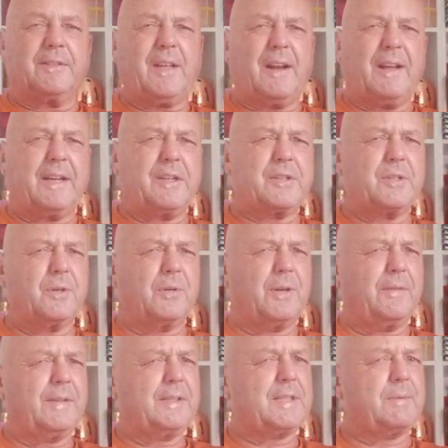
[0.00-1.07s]
I don't know how he saw
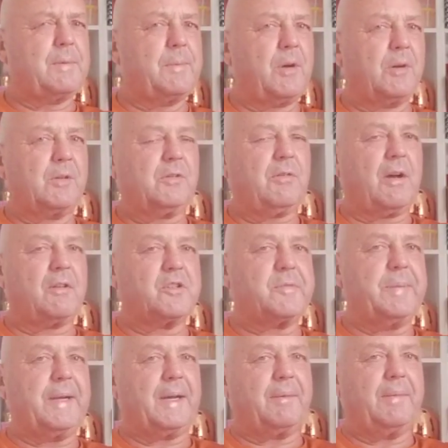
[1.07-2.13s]
it, I think someone might have
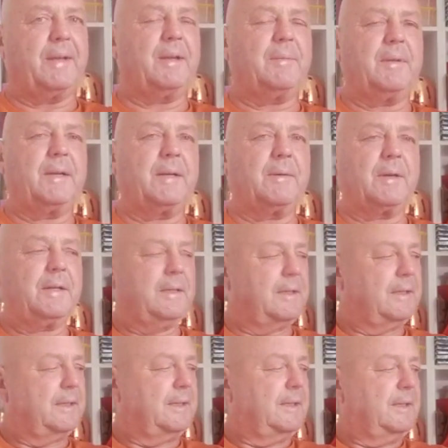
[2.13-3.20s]
grasped me up there, but anyway.
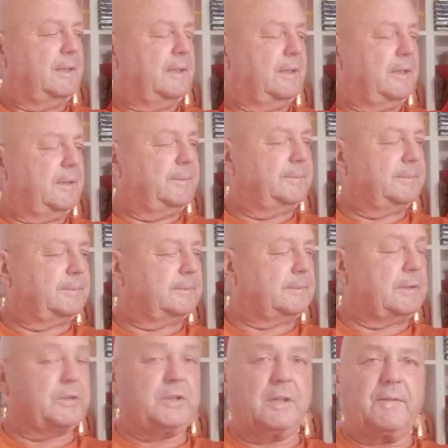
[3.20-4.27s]

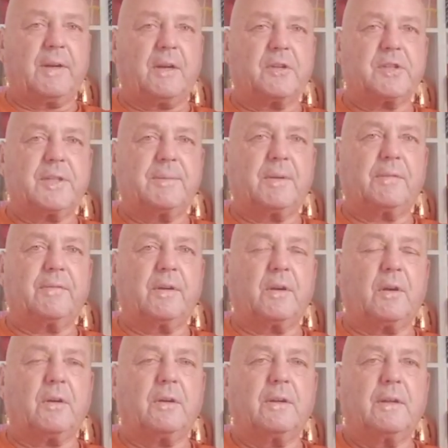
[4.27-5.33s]
I should have asked him, I
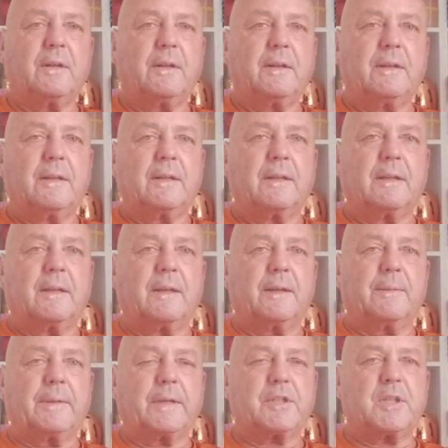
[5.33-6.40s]
forgot.
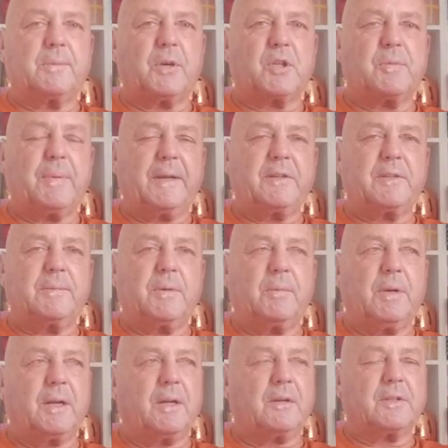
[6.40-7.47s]
Next time I speak to him, I
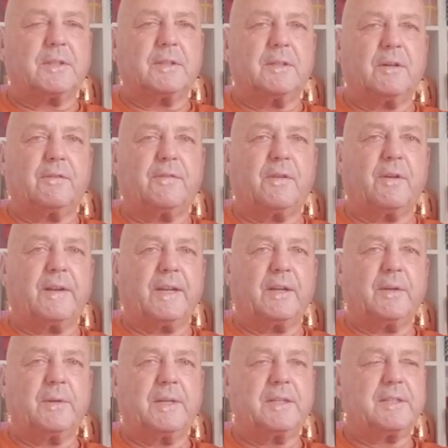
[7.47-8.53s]
will ask. I'll find out
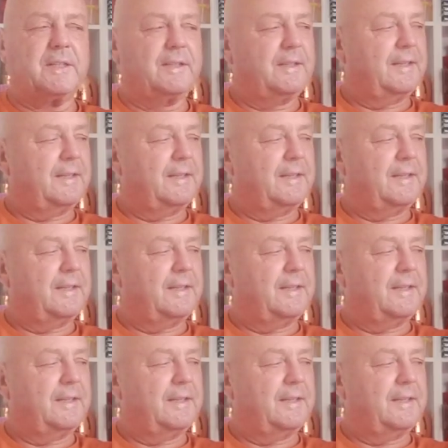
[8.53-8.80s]
who it is.